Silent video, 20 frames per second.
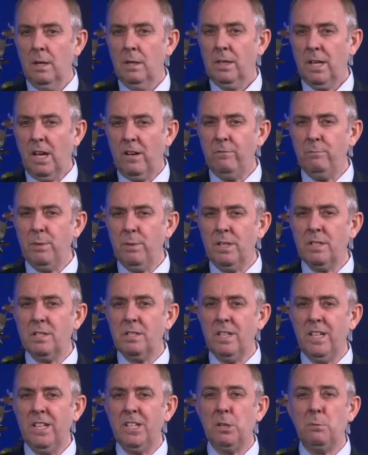
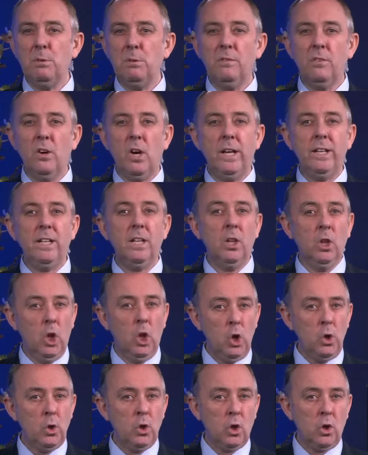Governments need to provide
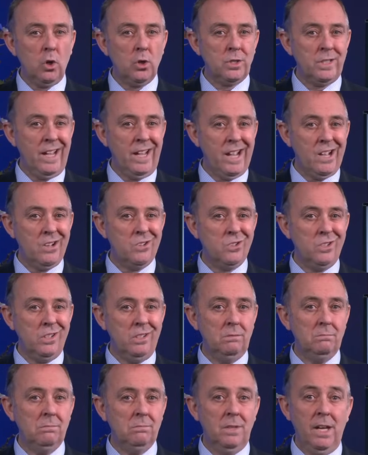low-cost
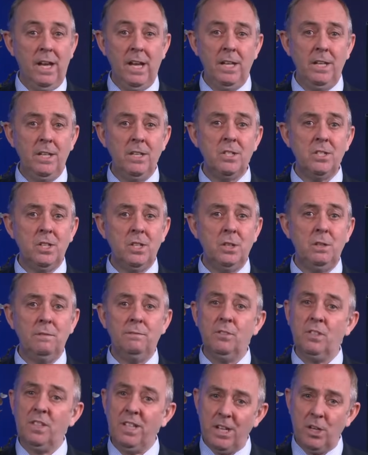housing, and instead
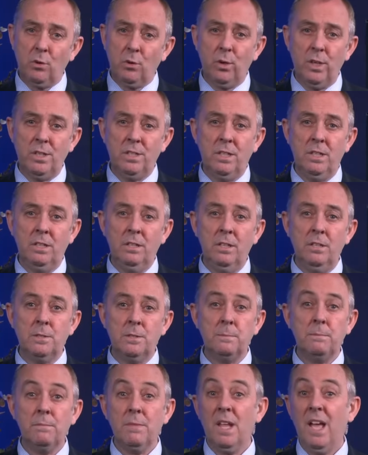of decreasing
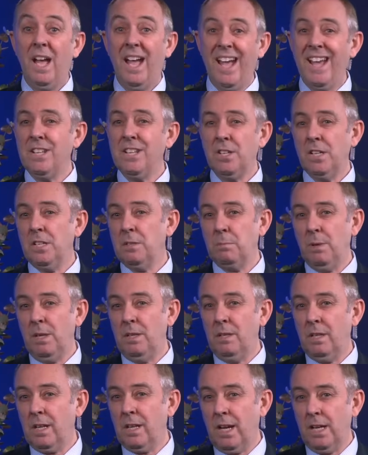this, as has
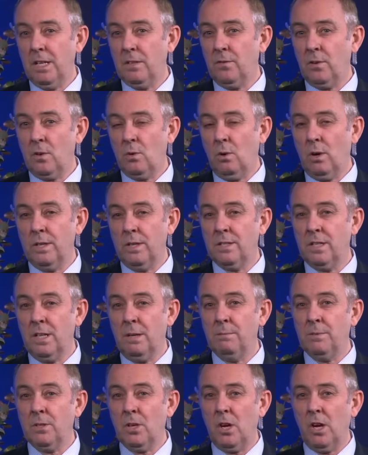been the case for quite
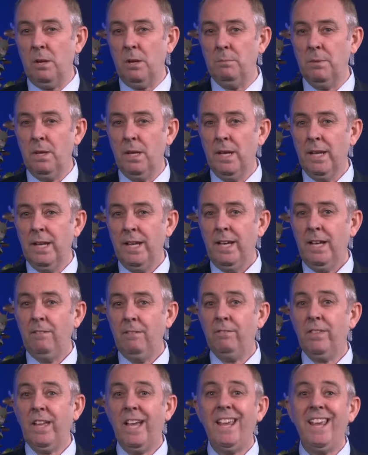some time,
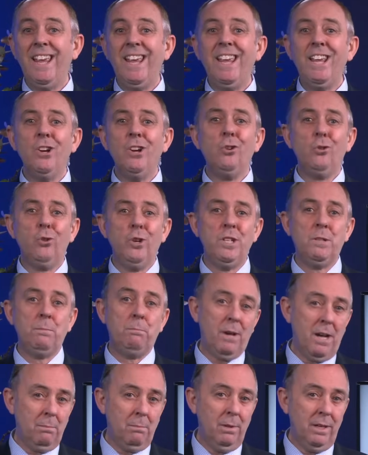if they increase
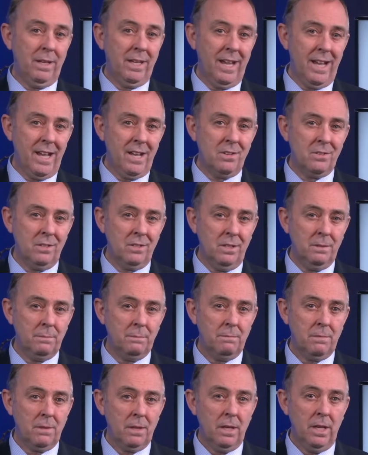public
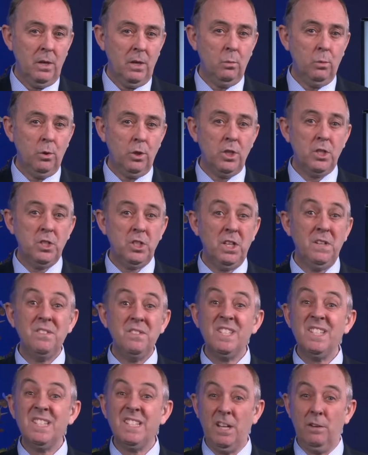housing, it would achieve
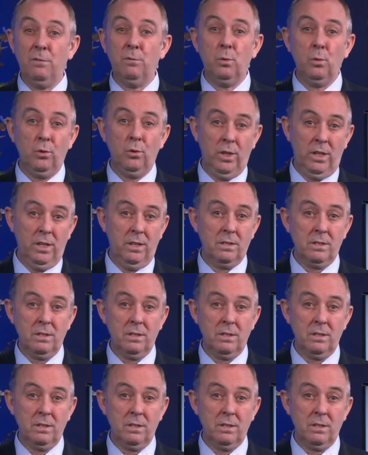several things.